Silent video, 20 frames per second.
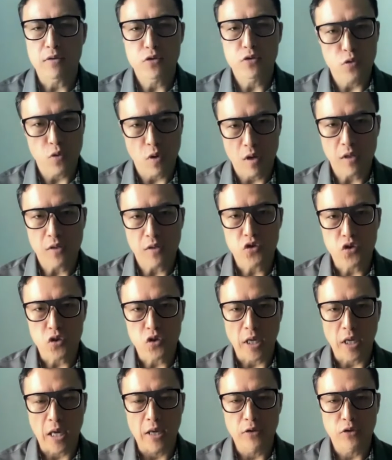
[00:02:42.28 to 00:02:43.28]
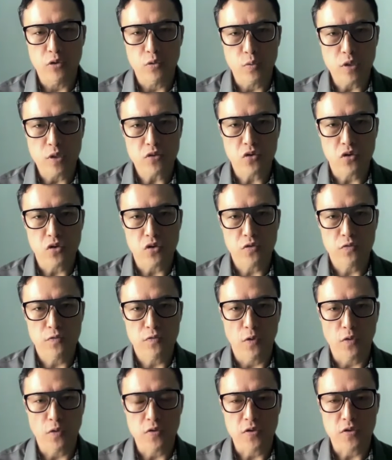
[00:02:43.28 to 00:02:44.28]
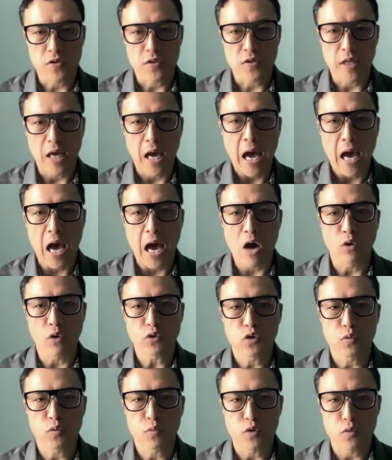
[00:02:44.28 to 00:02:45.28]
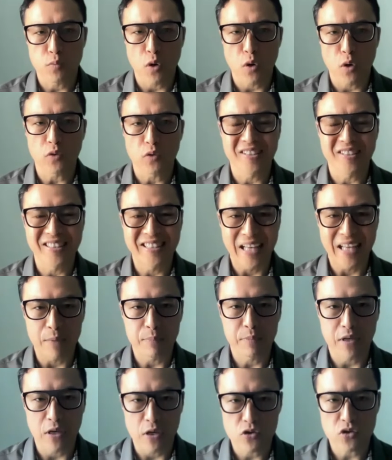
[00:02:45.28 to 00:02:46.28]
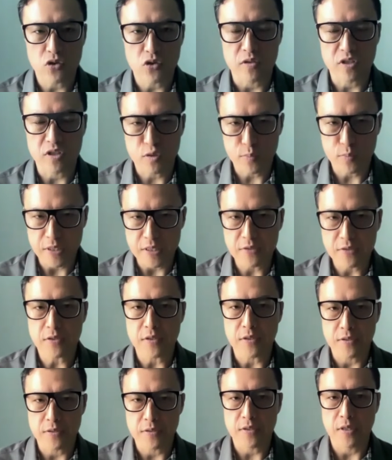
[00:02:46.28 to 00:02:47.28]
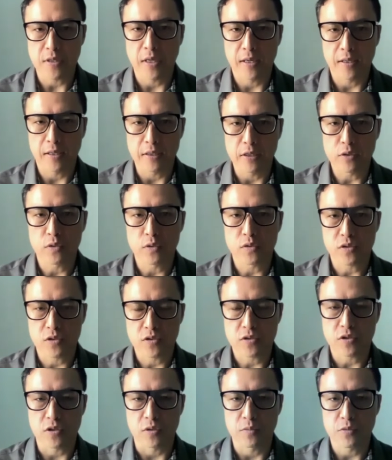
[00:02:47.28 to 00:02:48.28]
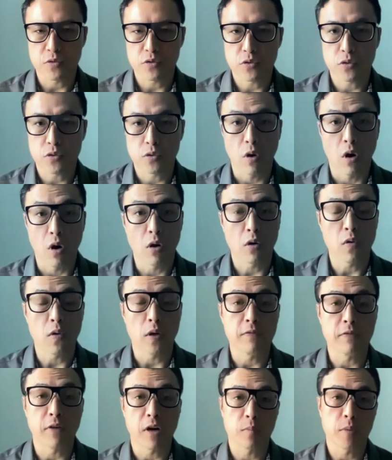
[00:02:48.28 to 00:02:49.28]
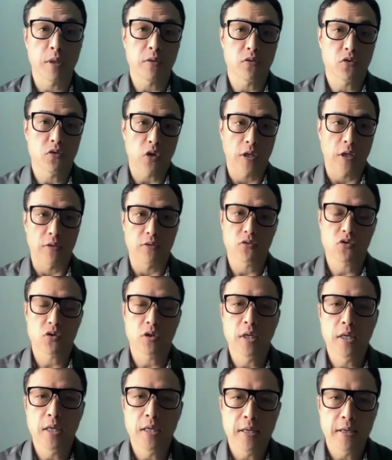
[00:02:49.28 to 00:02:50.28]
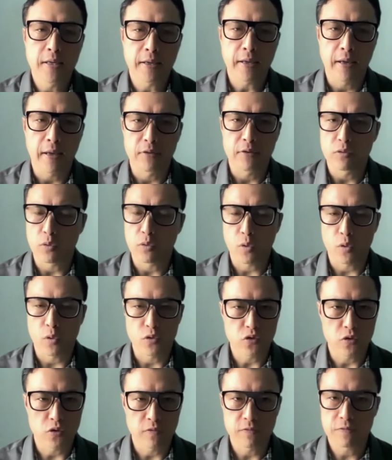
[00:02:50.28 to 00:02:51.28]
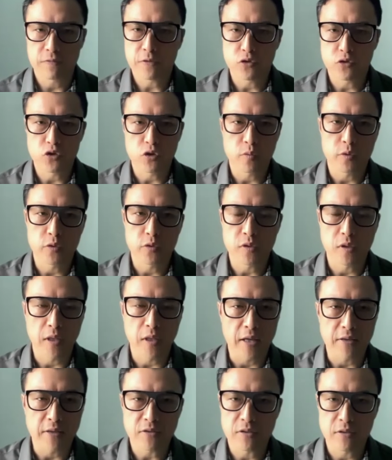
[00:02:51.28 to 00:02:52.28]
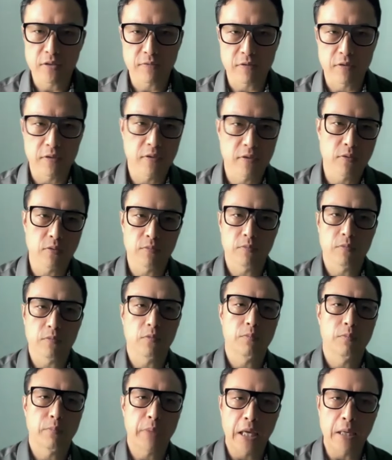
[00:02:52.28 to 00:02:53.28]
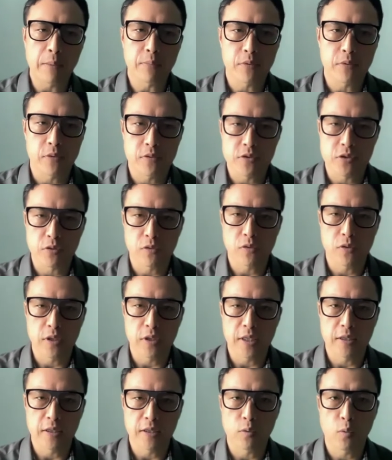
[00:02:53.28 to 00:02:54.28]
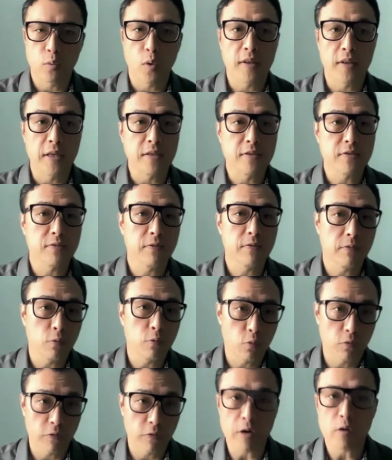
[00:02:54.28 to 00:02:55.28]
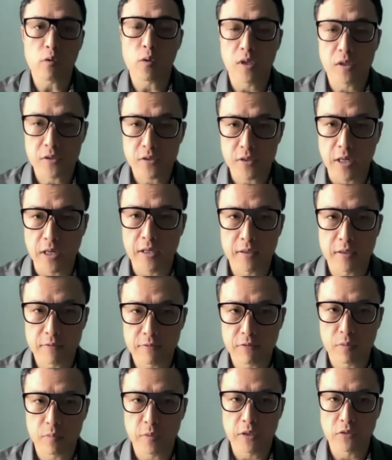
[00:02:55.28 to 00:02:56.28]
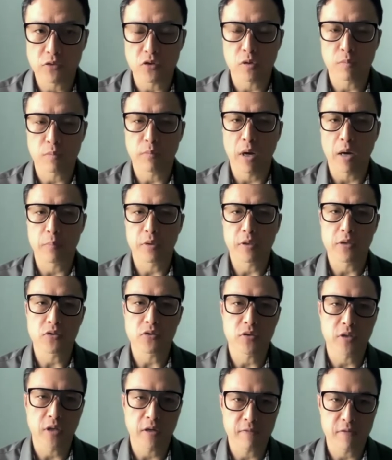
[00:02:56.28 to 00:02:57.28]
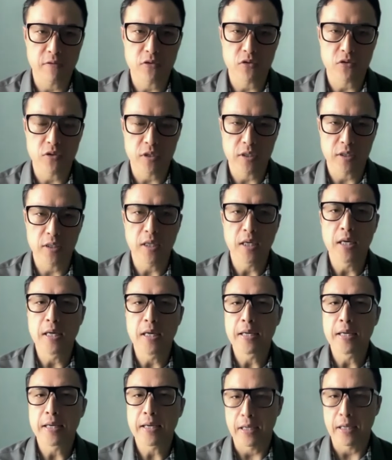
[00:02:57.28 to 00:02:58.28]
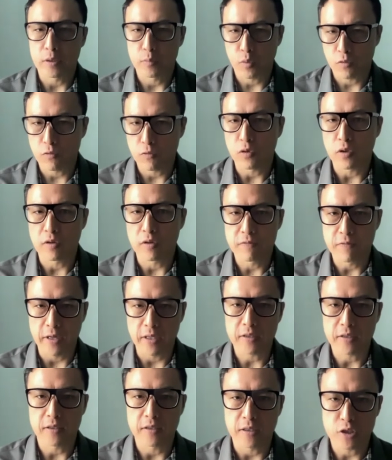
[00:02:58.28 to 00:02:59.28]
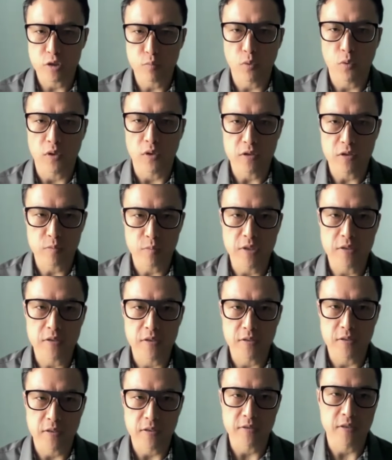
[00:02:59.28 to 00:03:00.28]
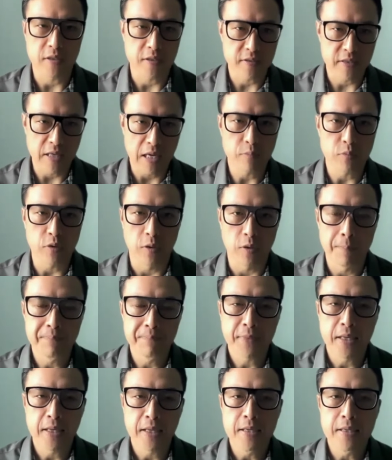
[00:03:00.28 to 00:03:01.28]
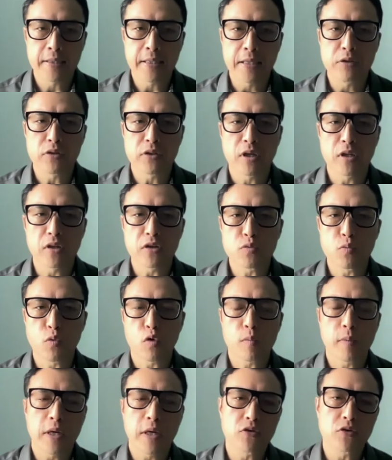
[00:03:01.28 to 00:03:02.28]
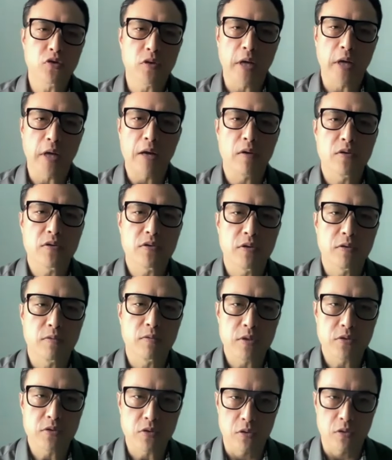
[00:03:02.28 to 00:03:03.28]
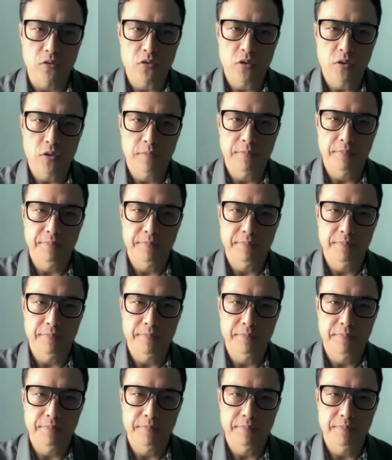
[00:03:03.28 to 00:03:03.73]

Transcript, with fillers: in zoology and your research focuses on how to promote the adaptation of species and ecosystems to ongoing environmental change. And of course, you've contributed to lots of different papers, including the one that's very well cited from Nature, Population Diversity and the Portfolio Effect and Exploited Species as an example. Can you tell us more about your areas of research?